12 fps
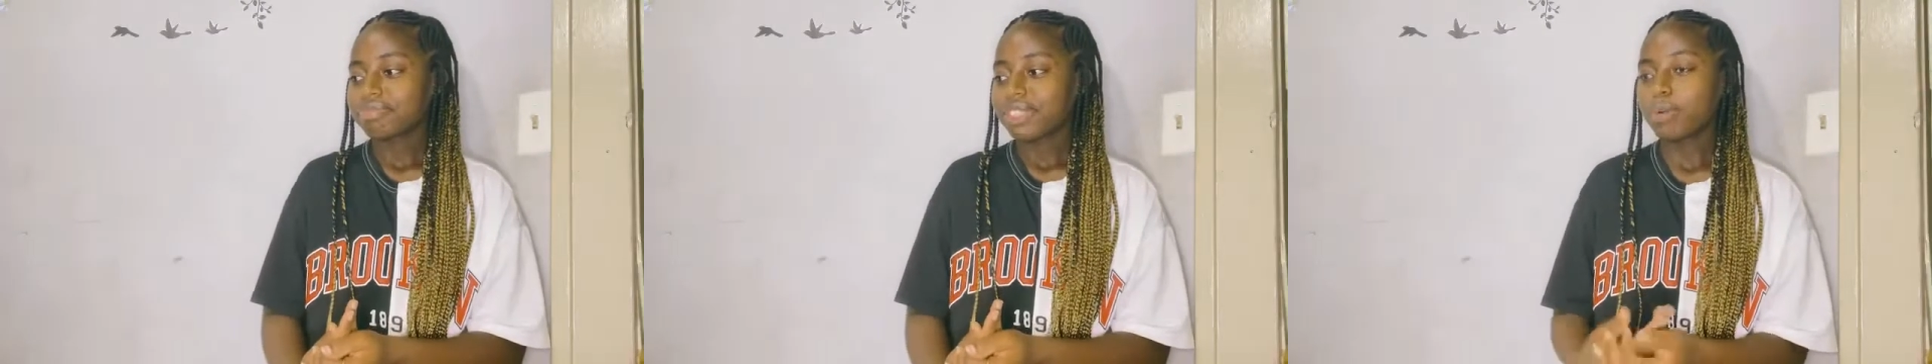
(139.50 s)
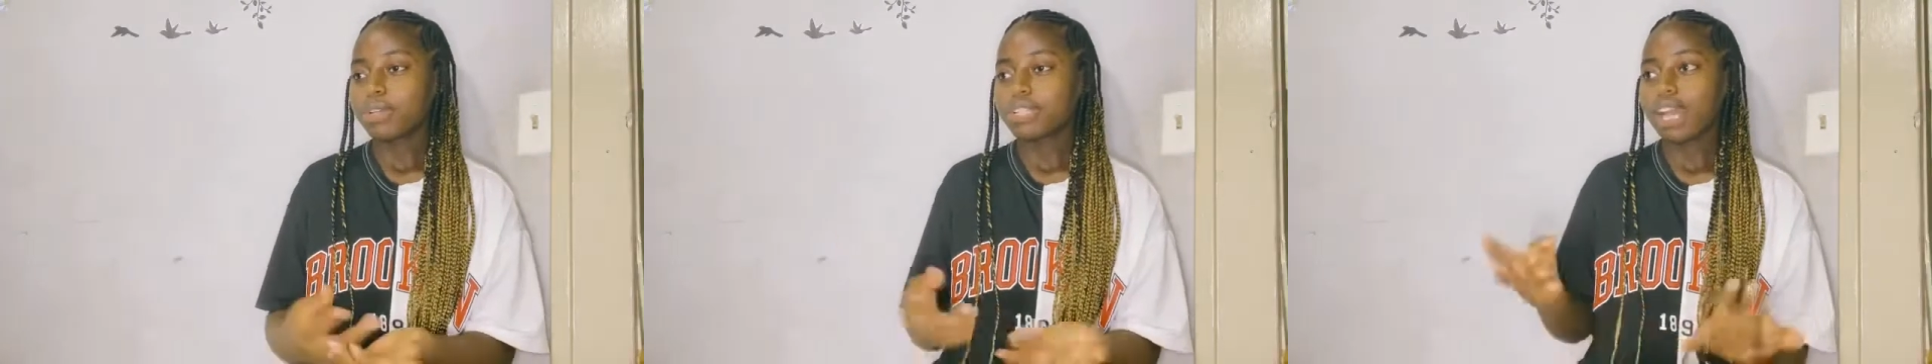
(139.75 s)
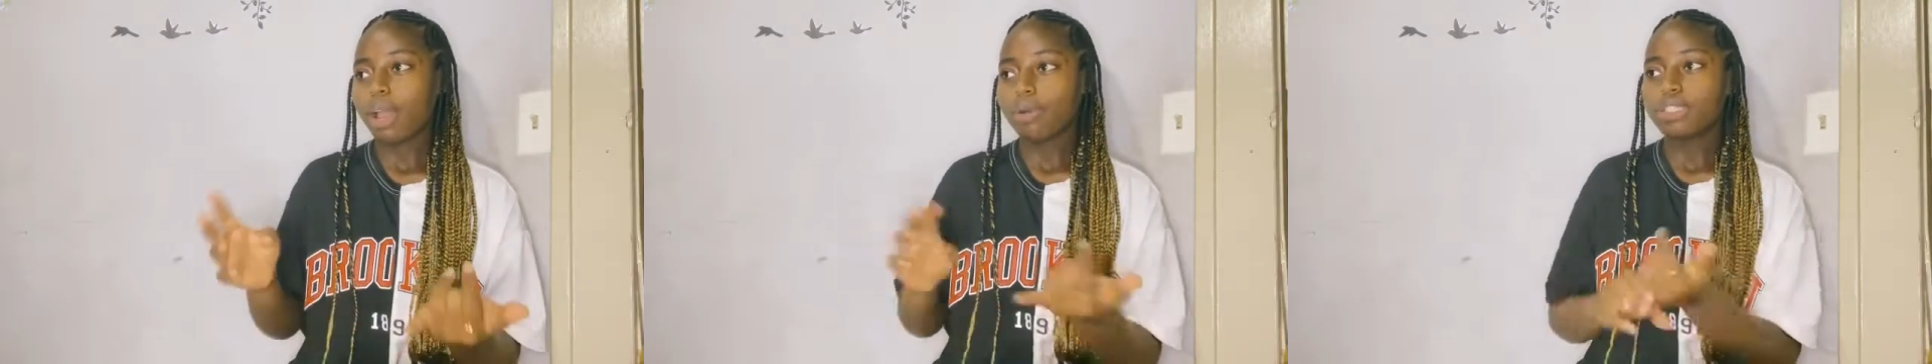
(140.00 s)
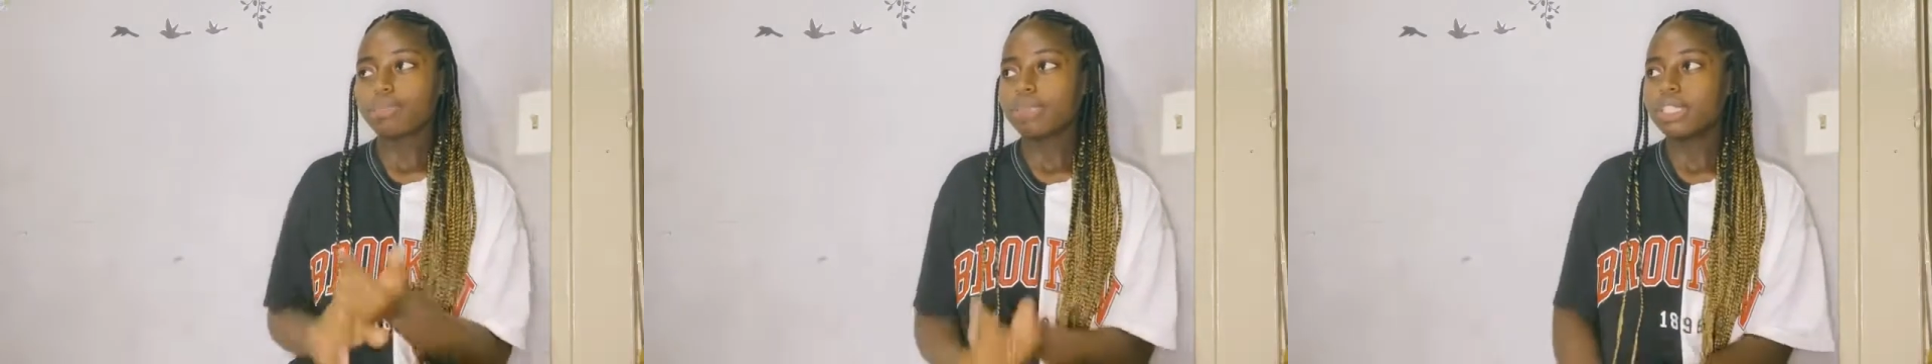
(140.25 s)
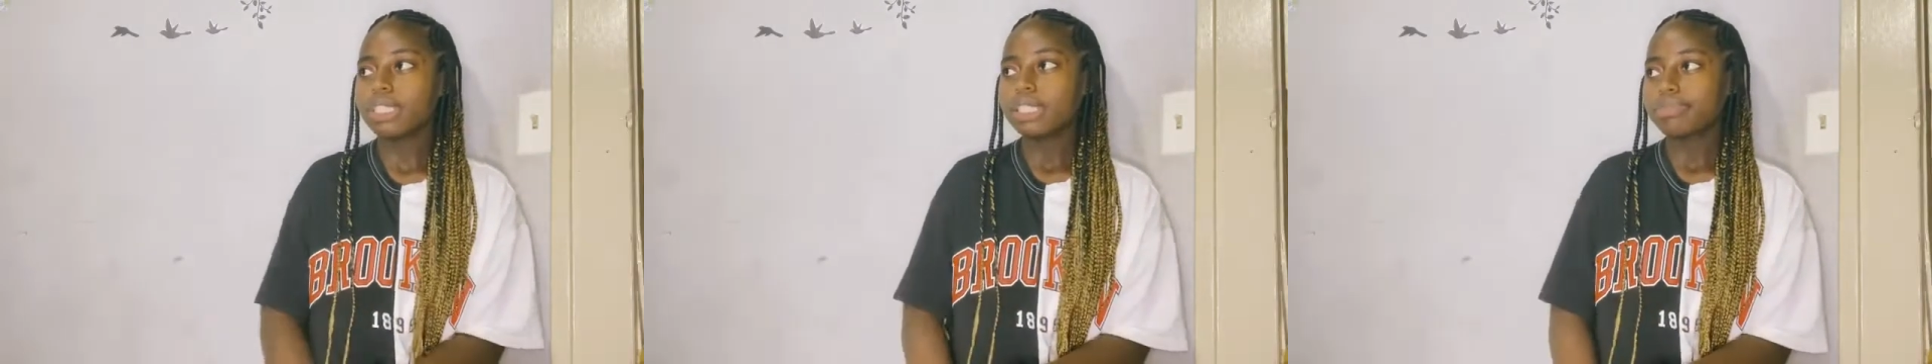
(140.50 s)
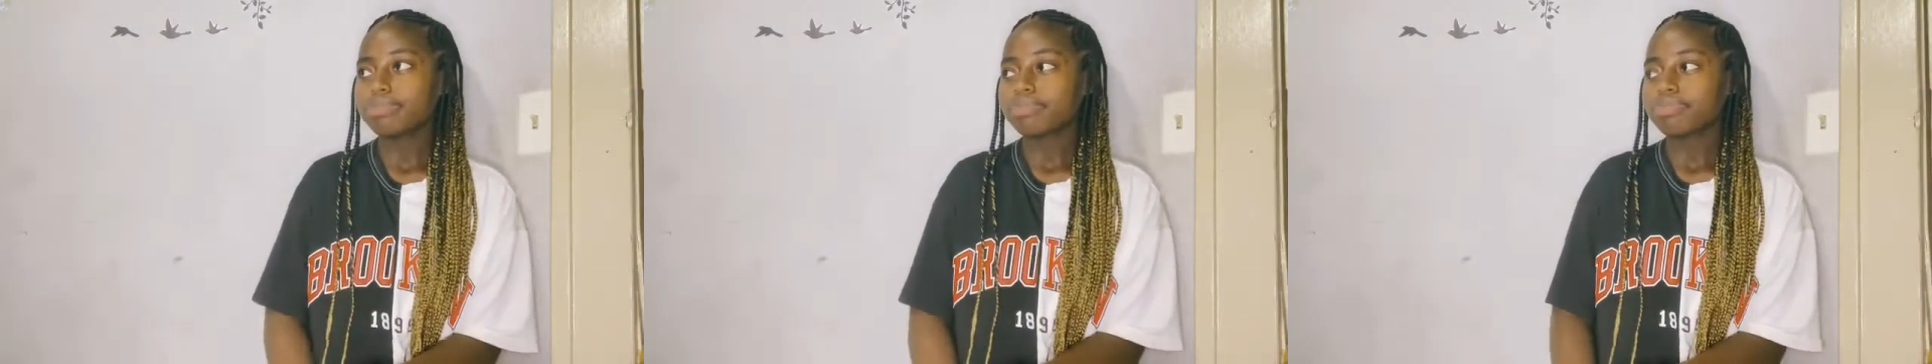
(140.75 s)
I was
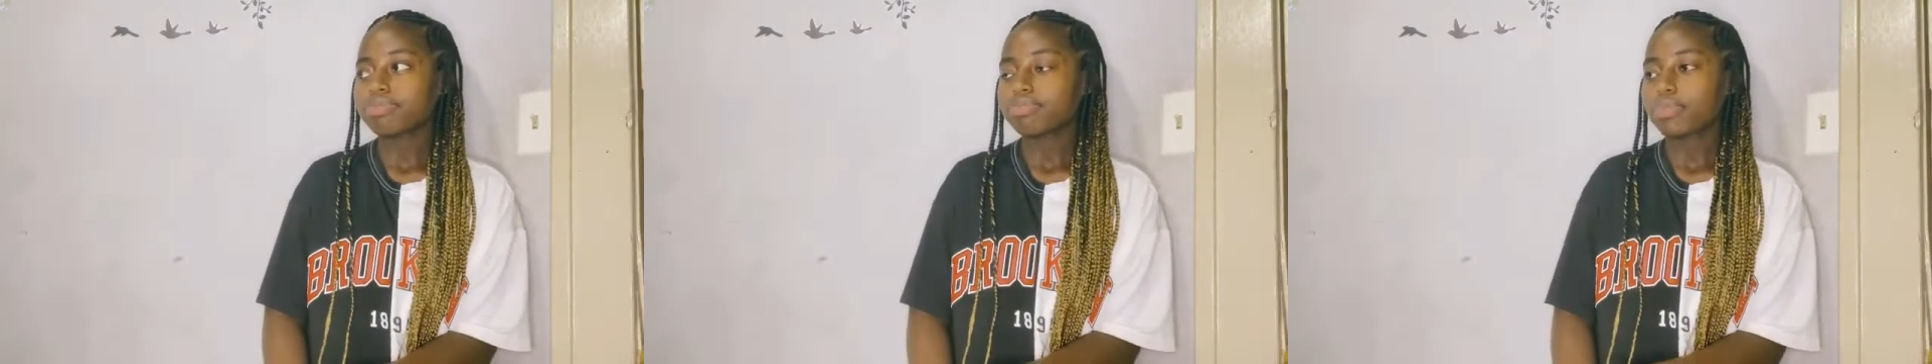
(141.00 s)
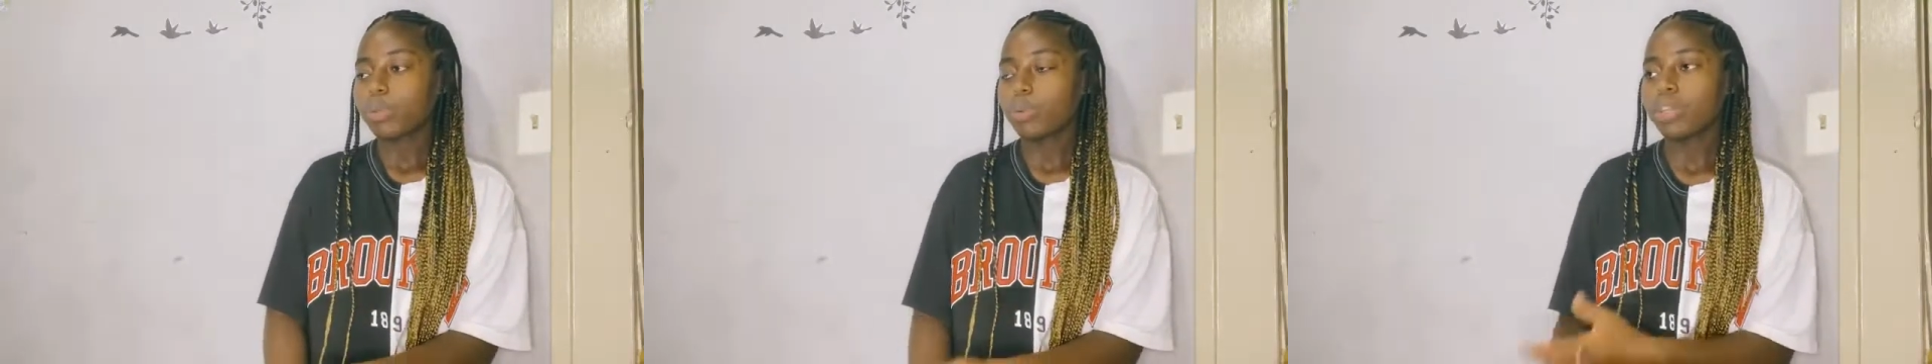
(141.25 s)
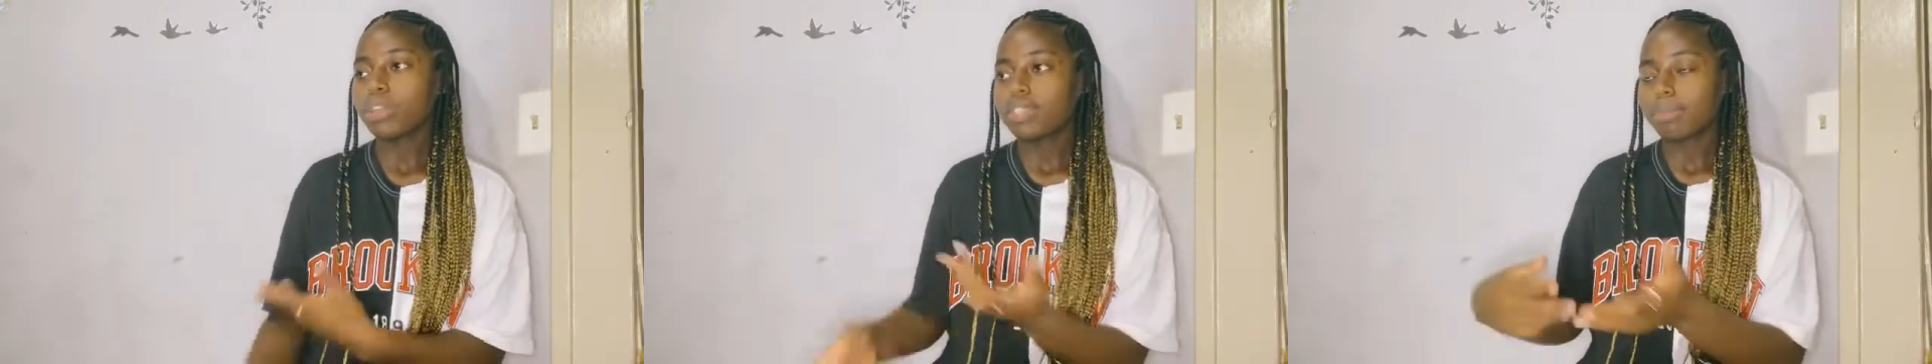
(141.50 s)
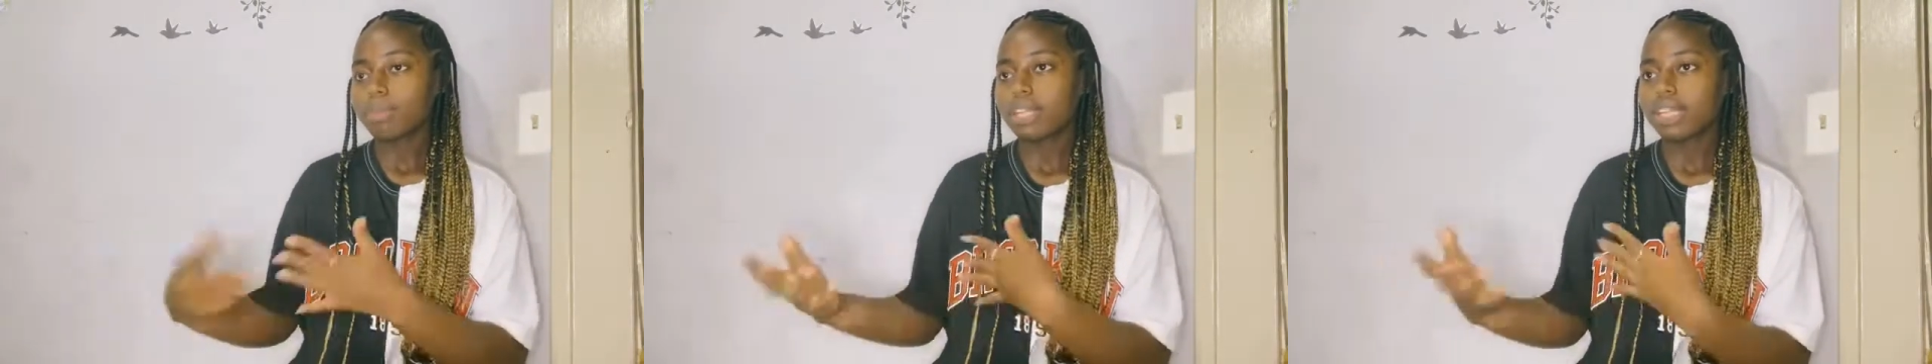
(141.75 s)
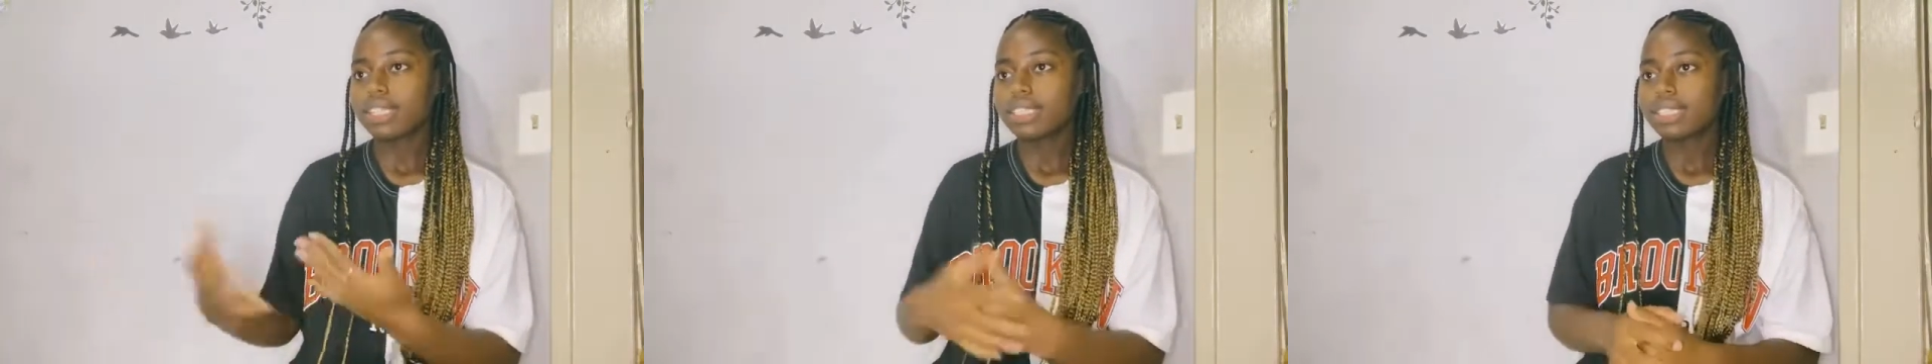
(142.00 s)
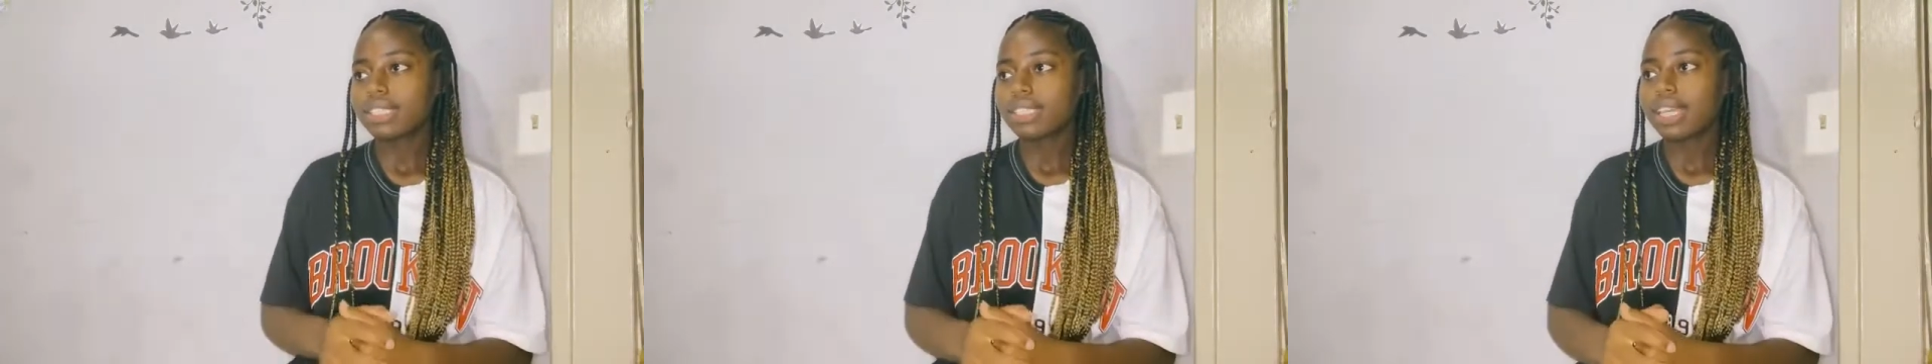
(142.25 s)
busy with summer
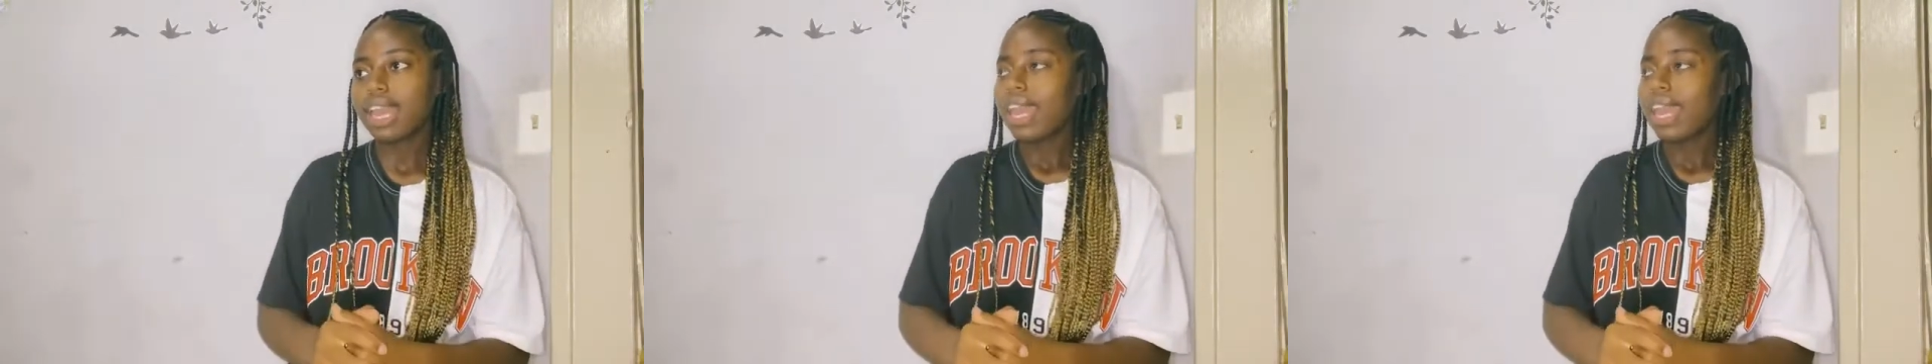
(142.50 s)
classes